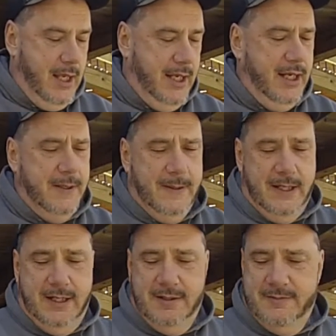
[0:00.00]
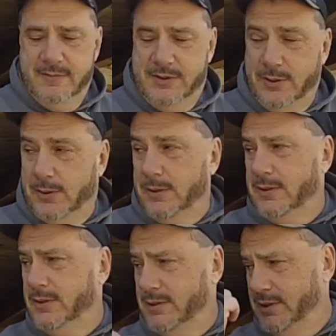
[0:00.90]
Anyway, so
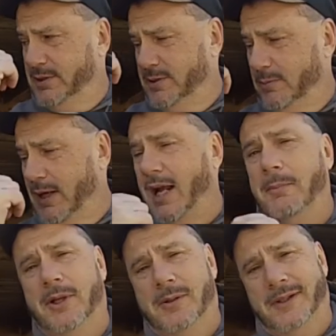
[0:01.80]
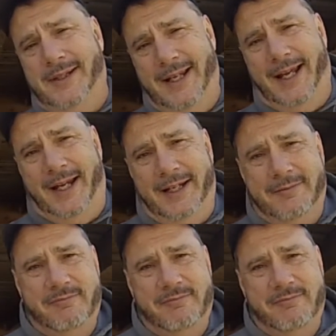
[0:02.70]
this is what I'm doing today.